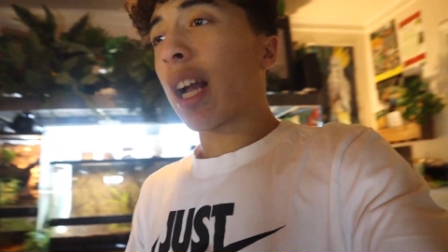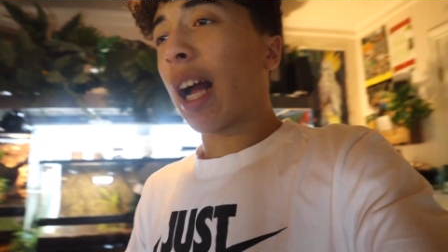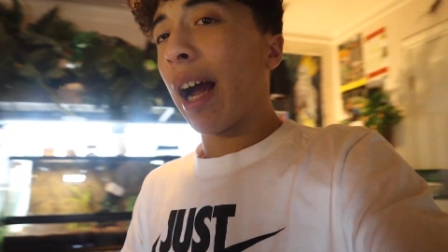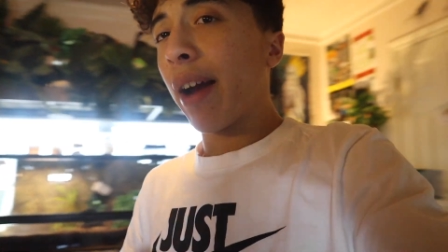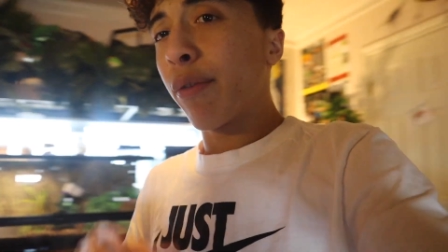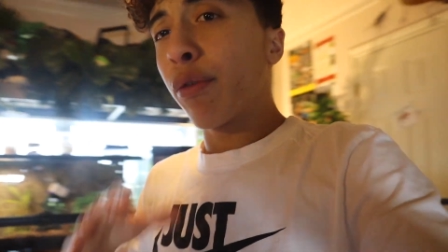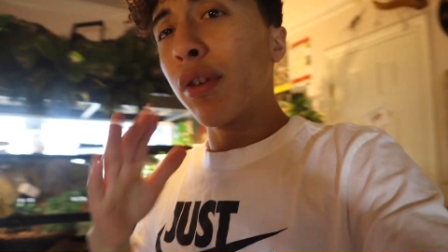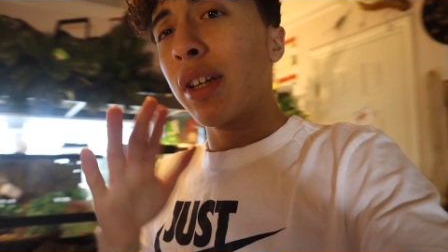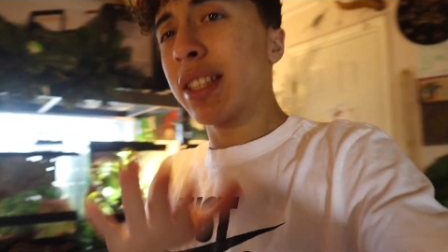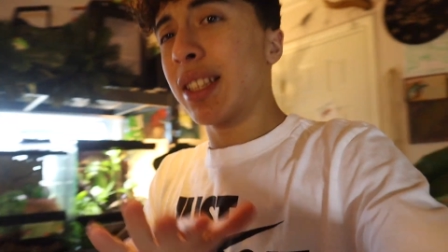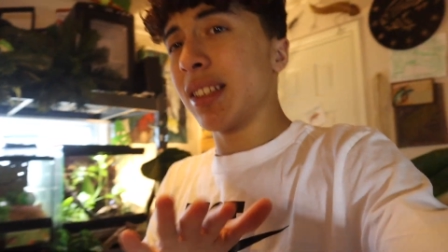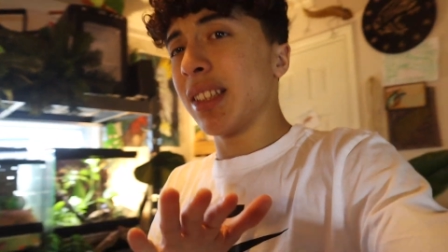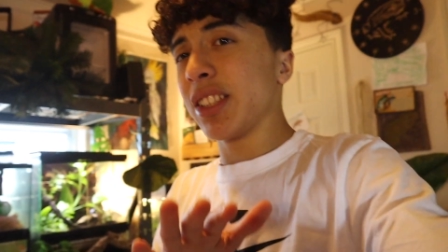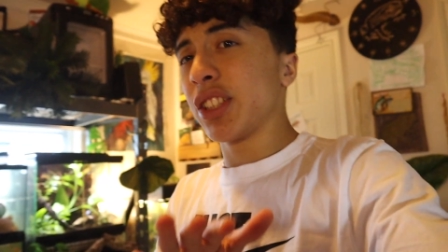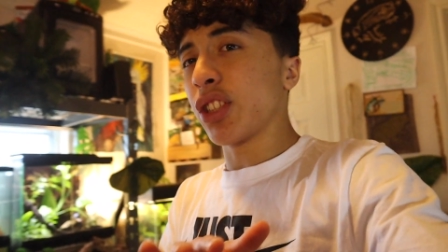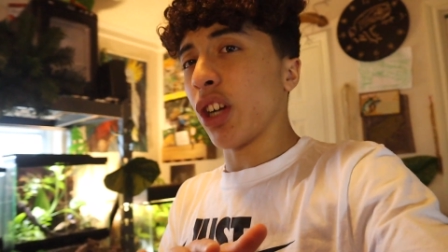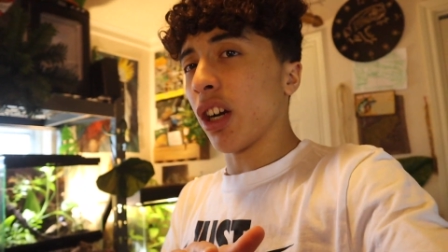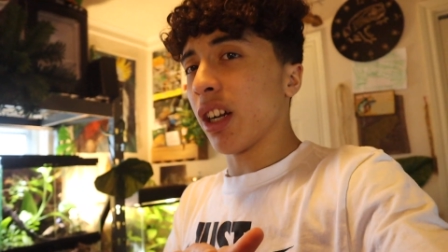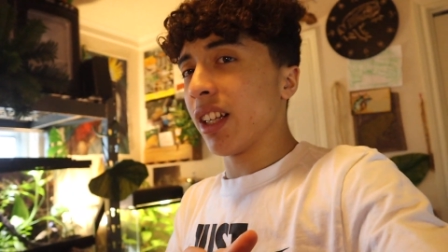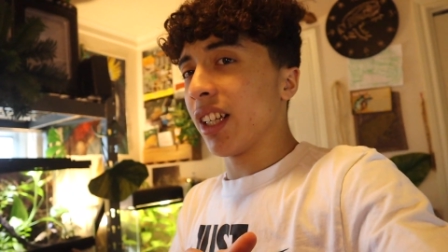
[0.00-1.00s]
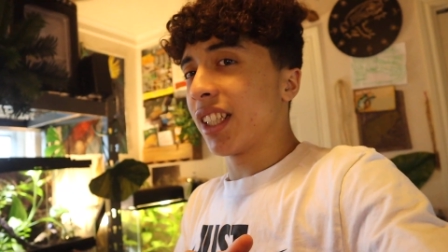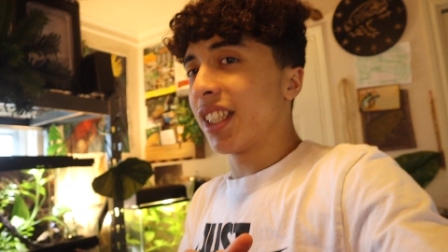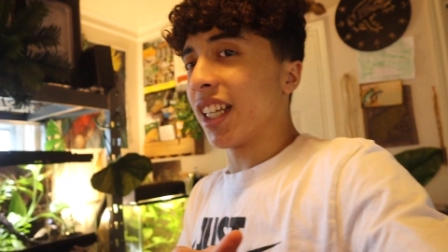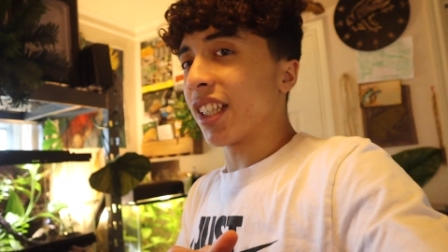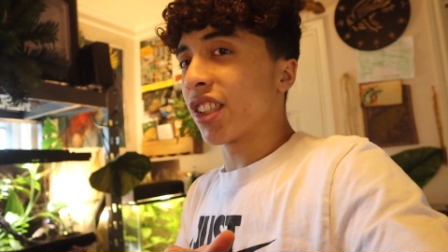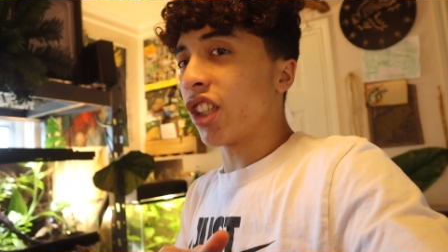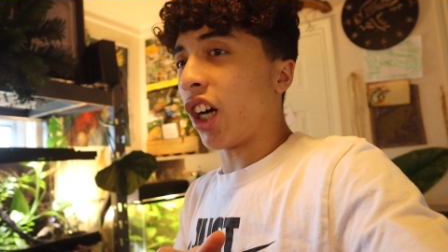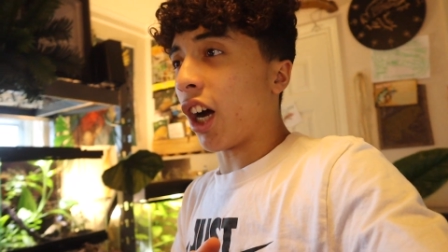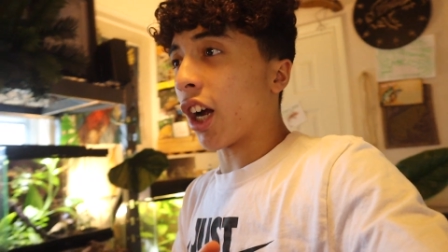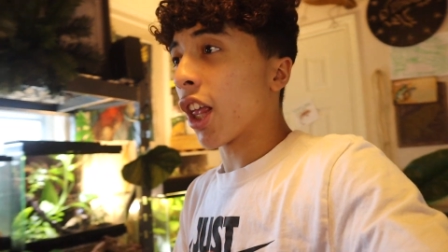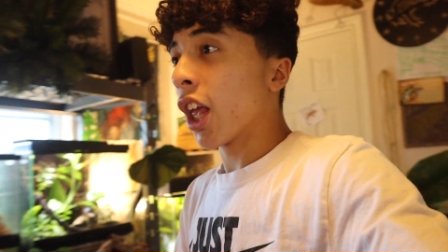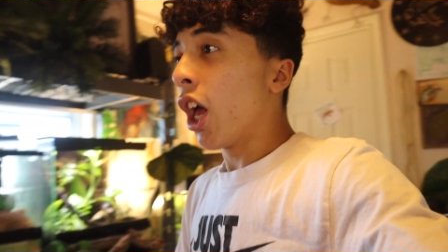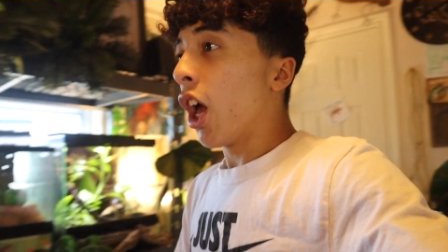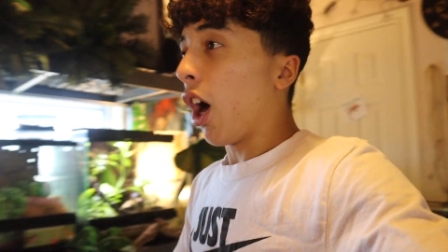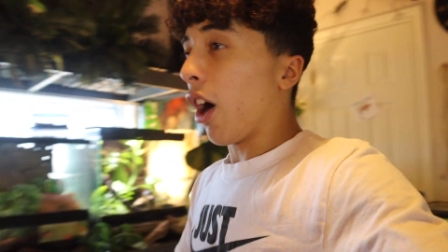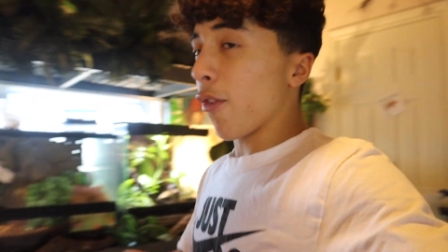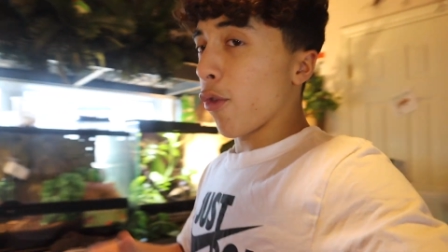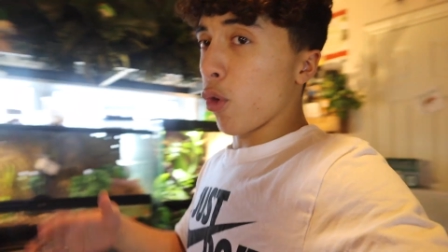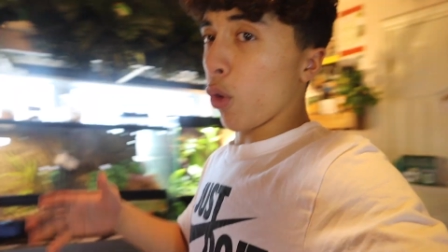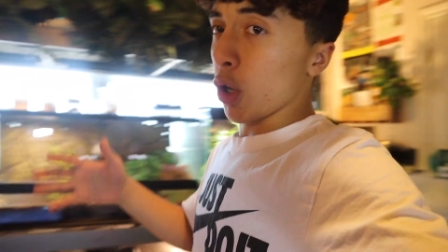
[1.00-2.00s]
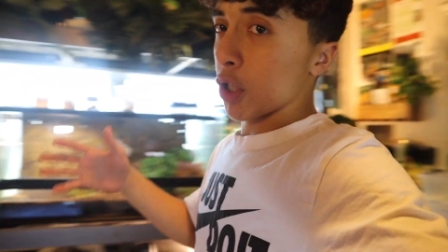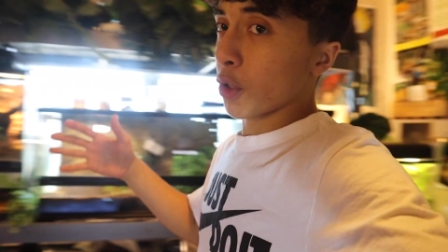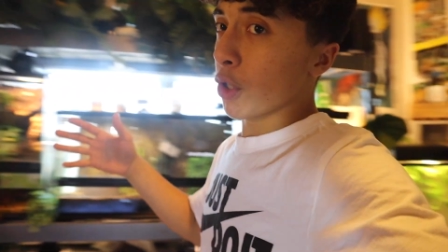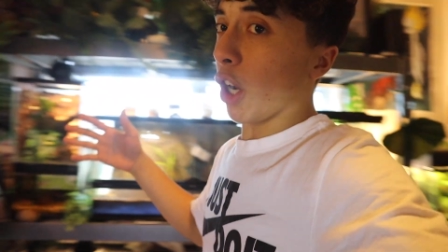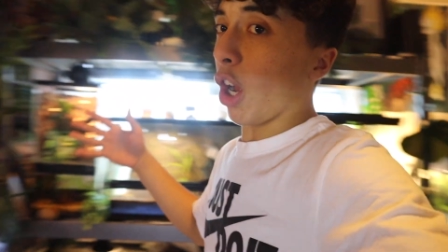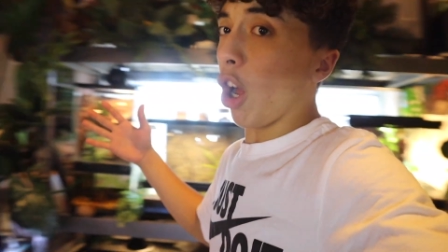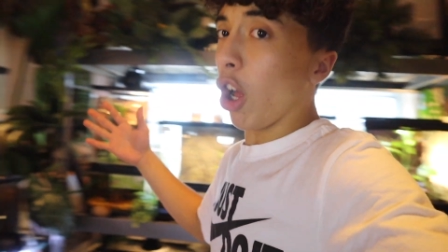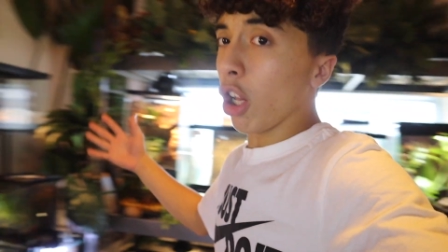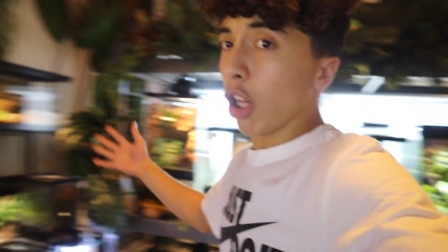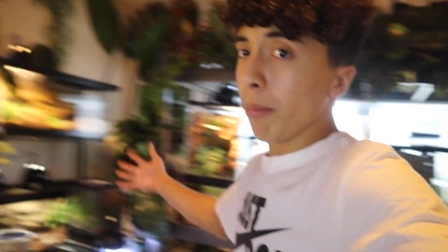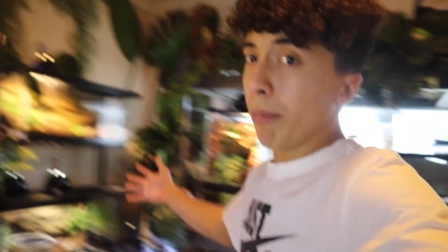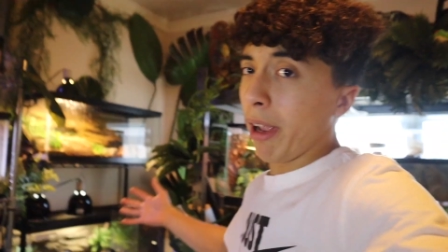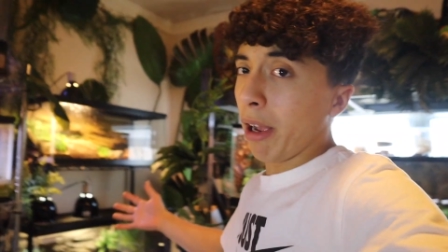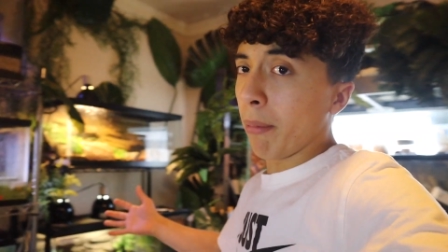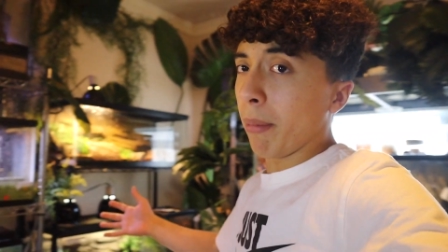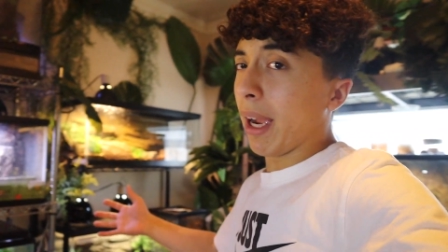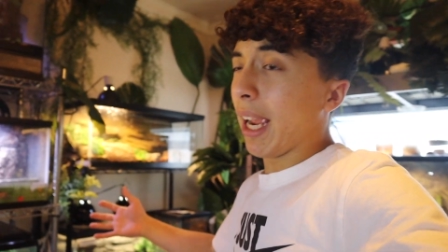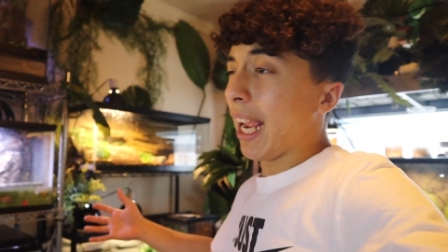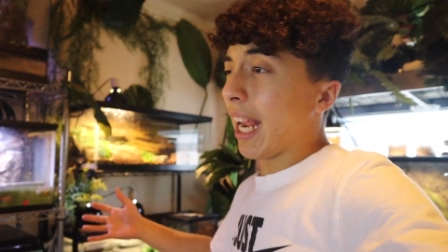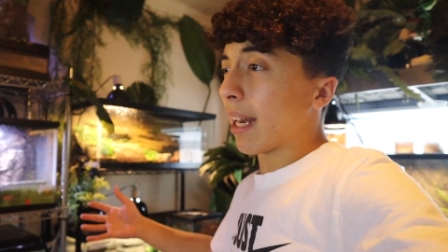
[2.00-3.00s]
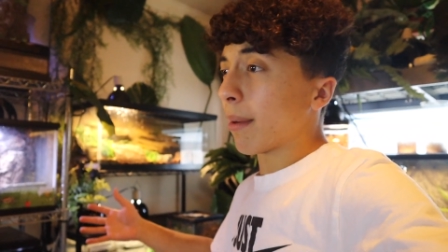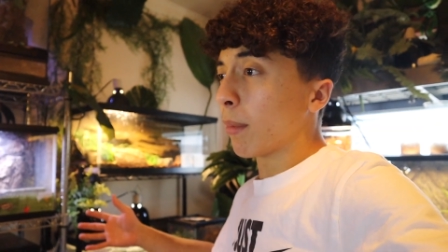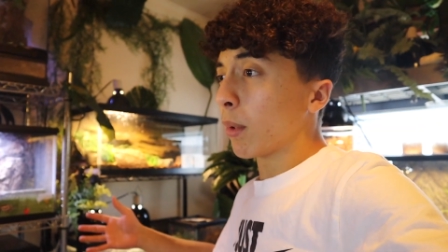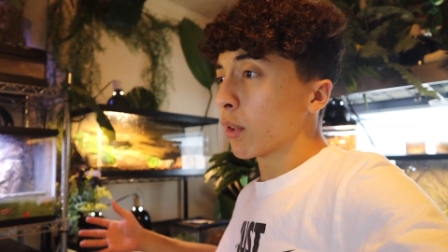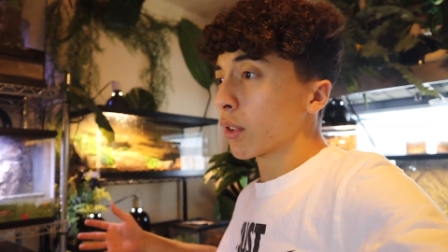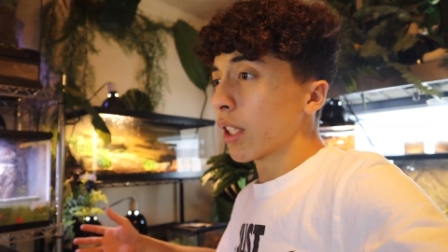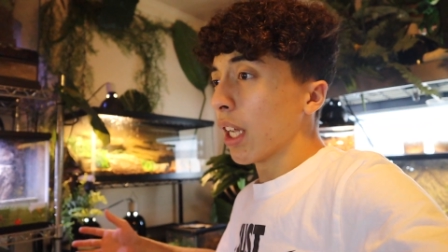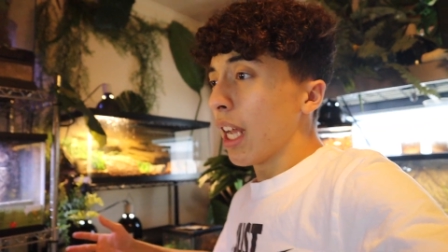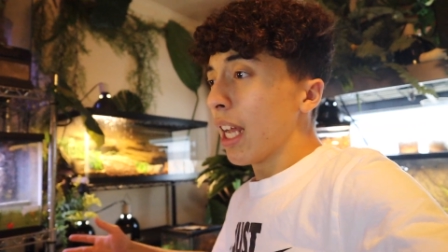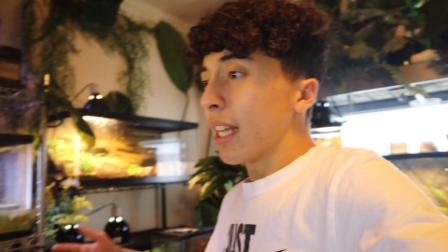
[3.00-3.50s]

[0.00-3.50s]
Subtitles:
I've recently started the TikTok, of course, all about my animals.